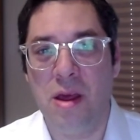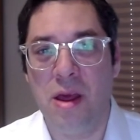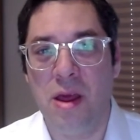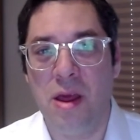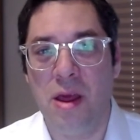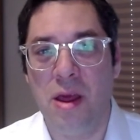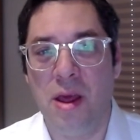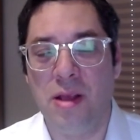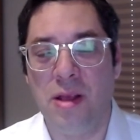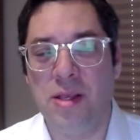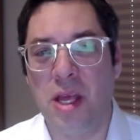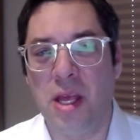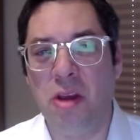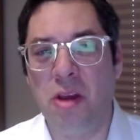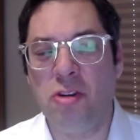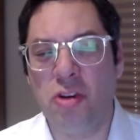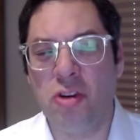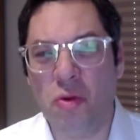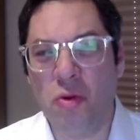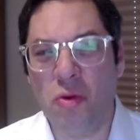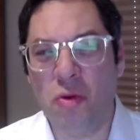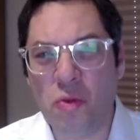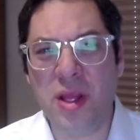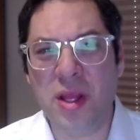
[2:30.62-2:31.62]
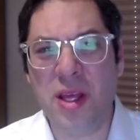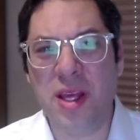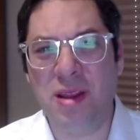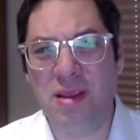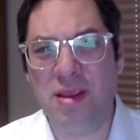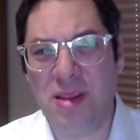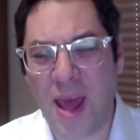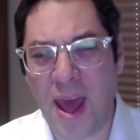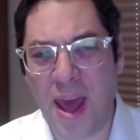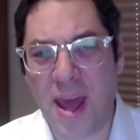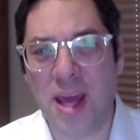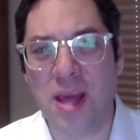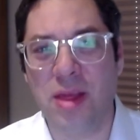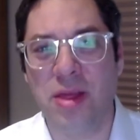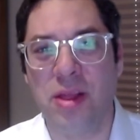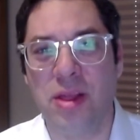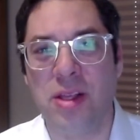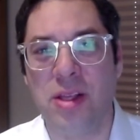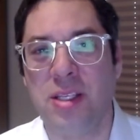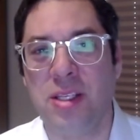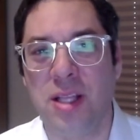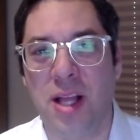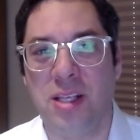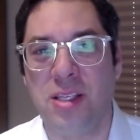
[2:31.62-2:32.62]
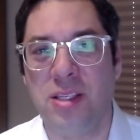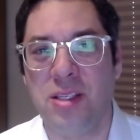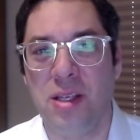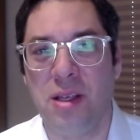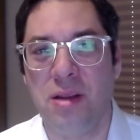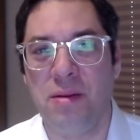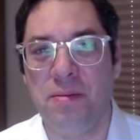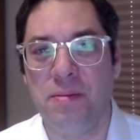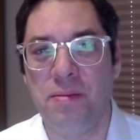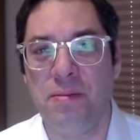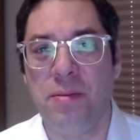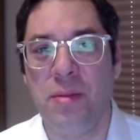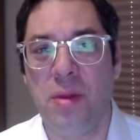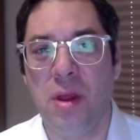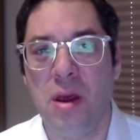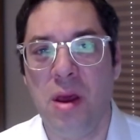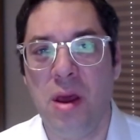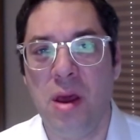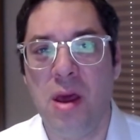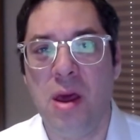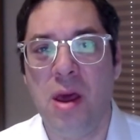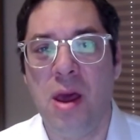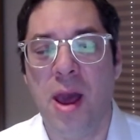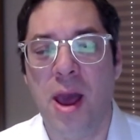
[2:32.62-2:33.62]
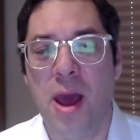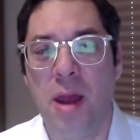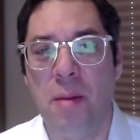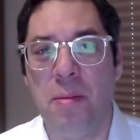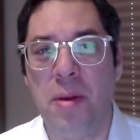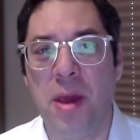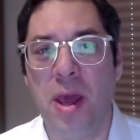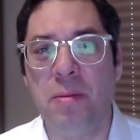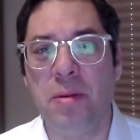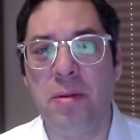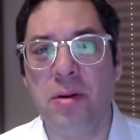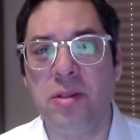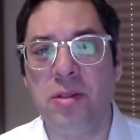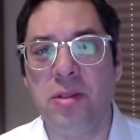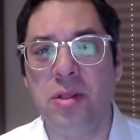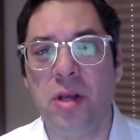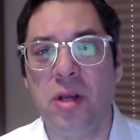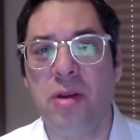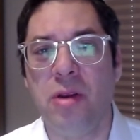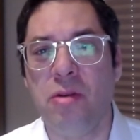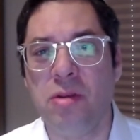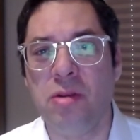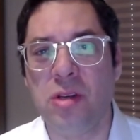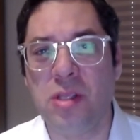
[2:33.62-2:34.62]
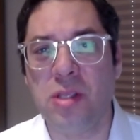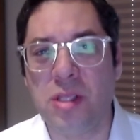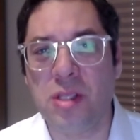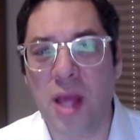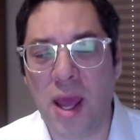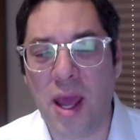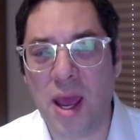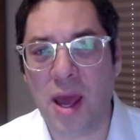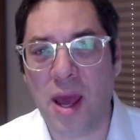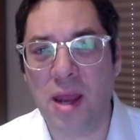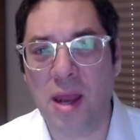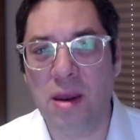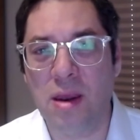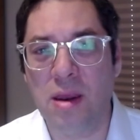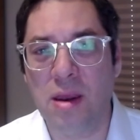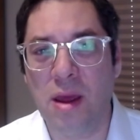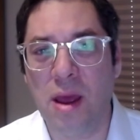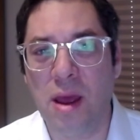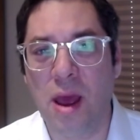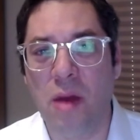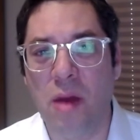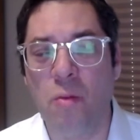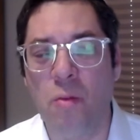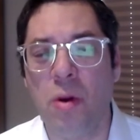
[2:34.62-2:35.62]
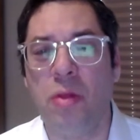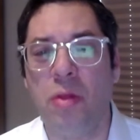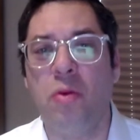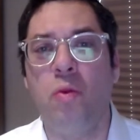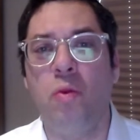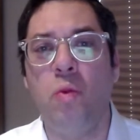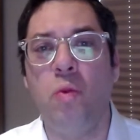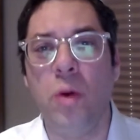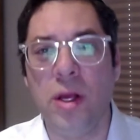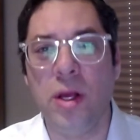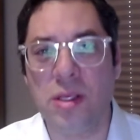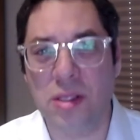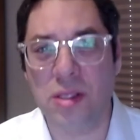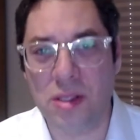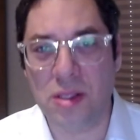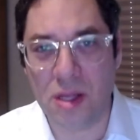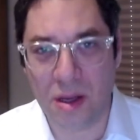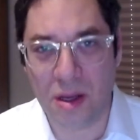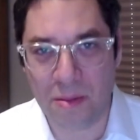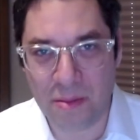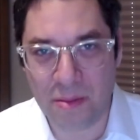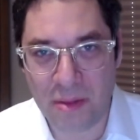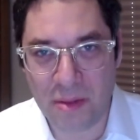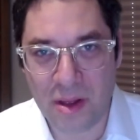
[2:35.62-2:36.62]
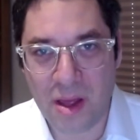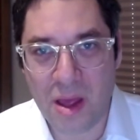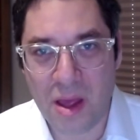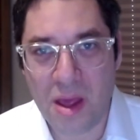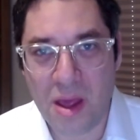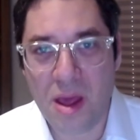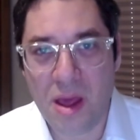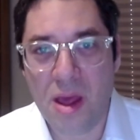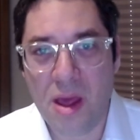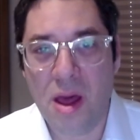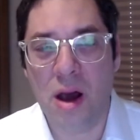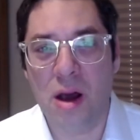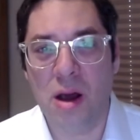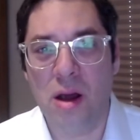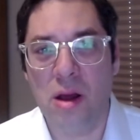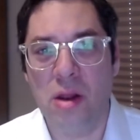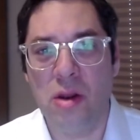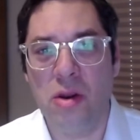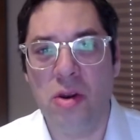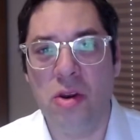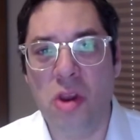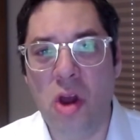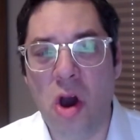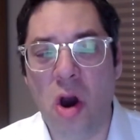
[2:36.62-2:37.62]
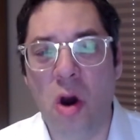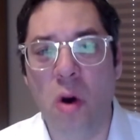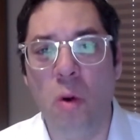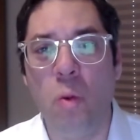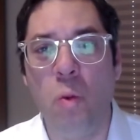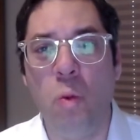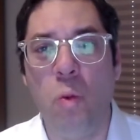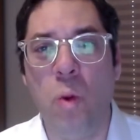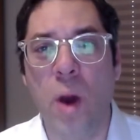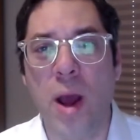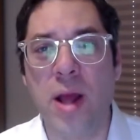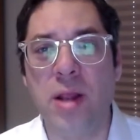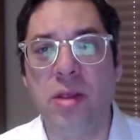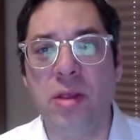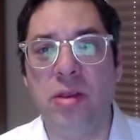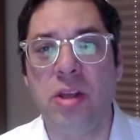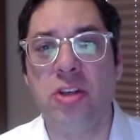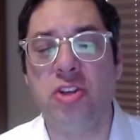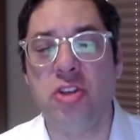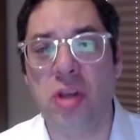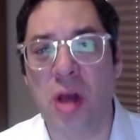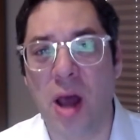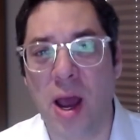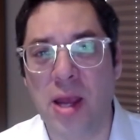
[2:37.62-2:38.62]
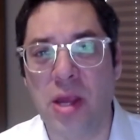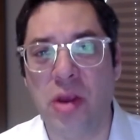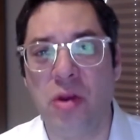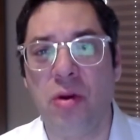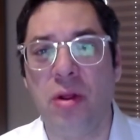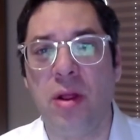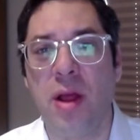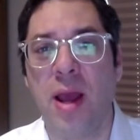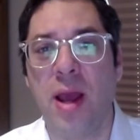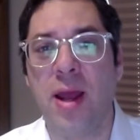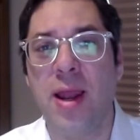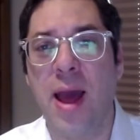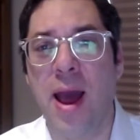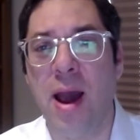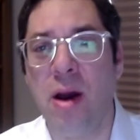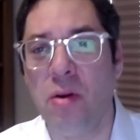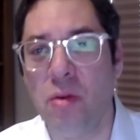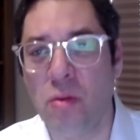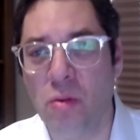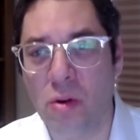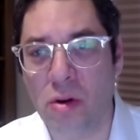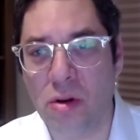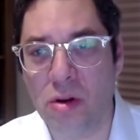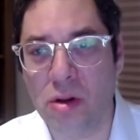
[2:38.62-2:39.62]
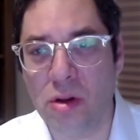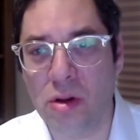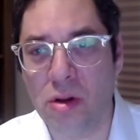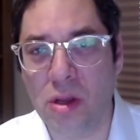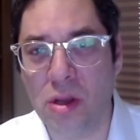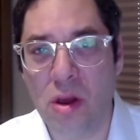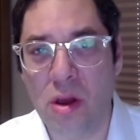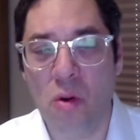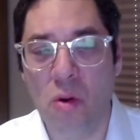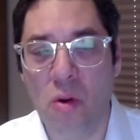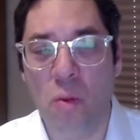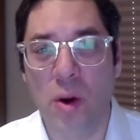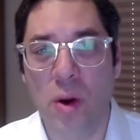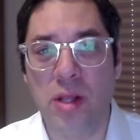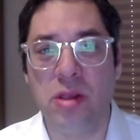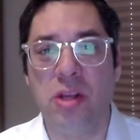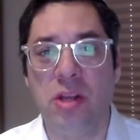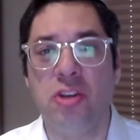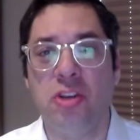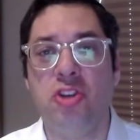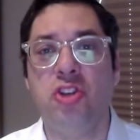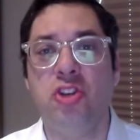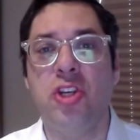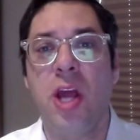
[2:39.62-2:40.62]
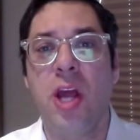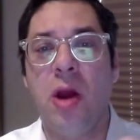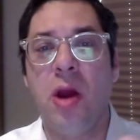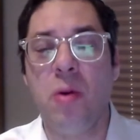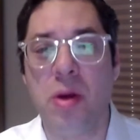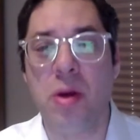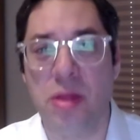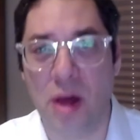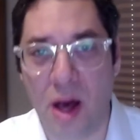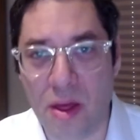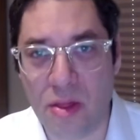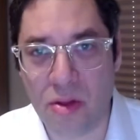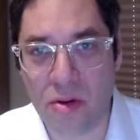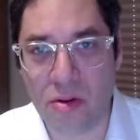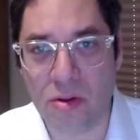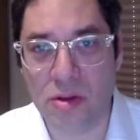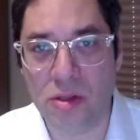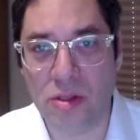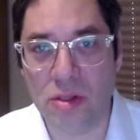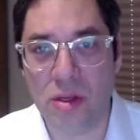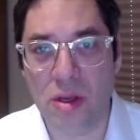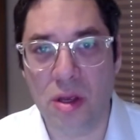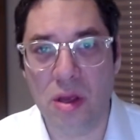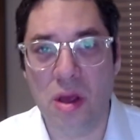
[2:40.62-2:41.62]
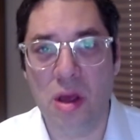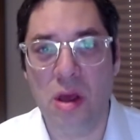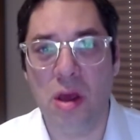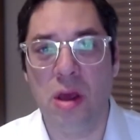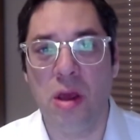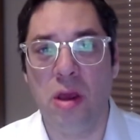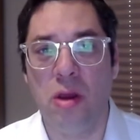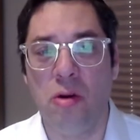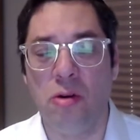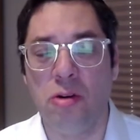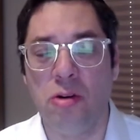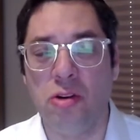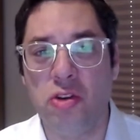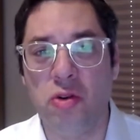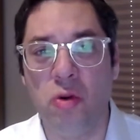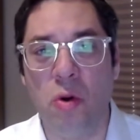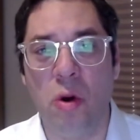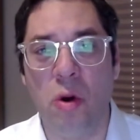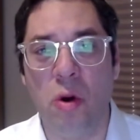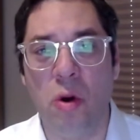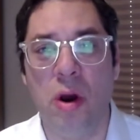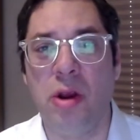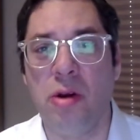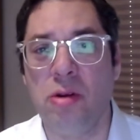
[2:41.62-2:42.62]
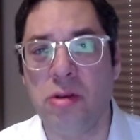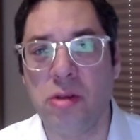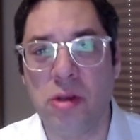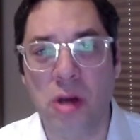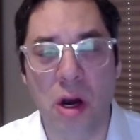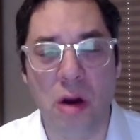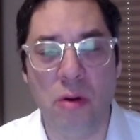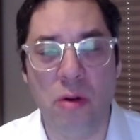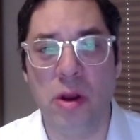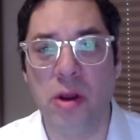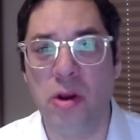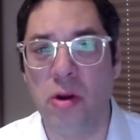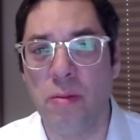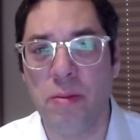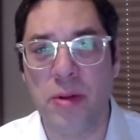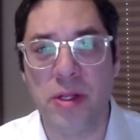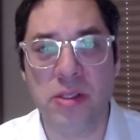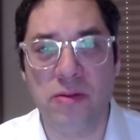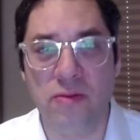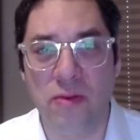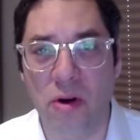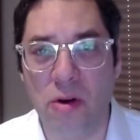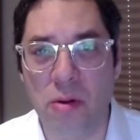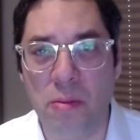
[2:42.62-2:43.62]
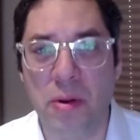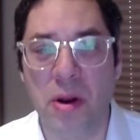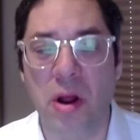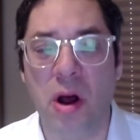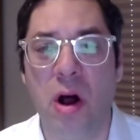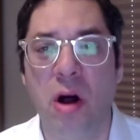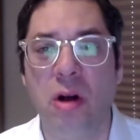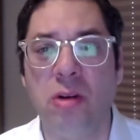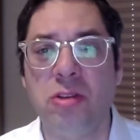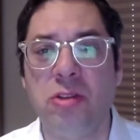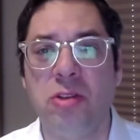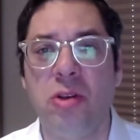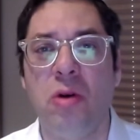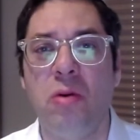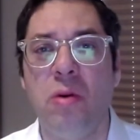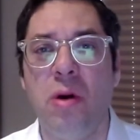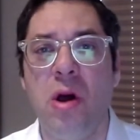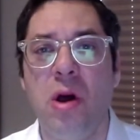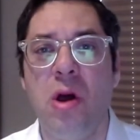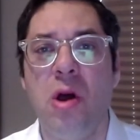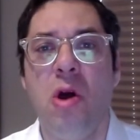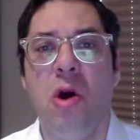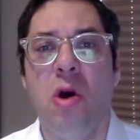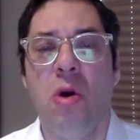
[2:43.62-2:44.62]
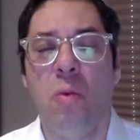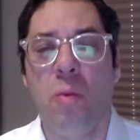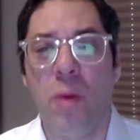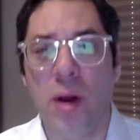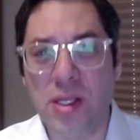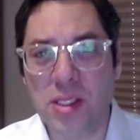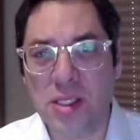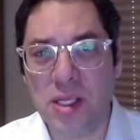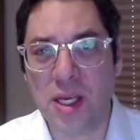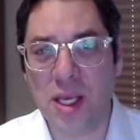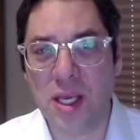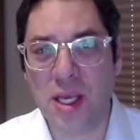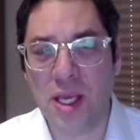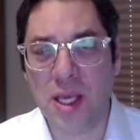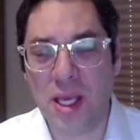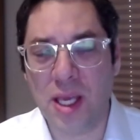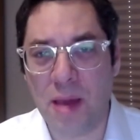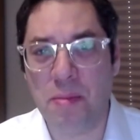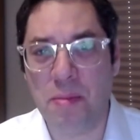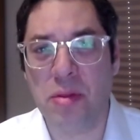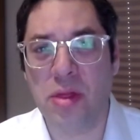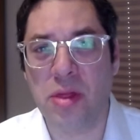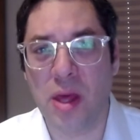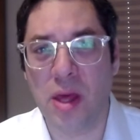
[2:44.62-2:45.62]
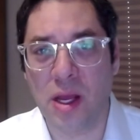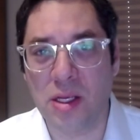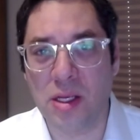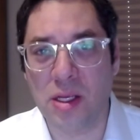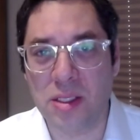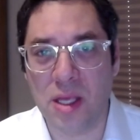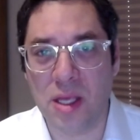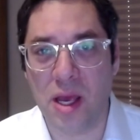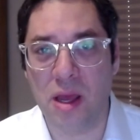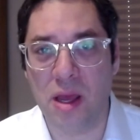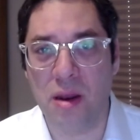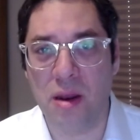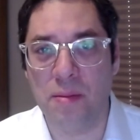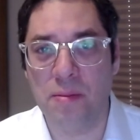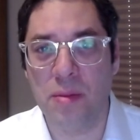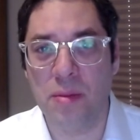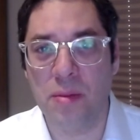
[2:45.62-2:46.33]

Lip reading: is that you should really take this lesson and be able to understand and with wisdom know when to shine your light outward, when to share with others your joy, your Torah, your mitzvot, but also when to keep things in,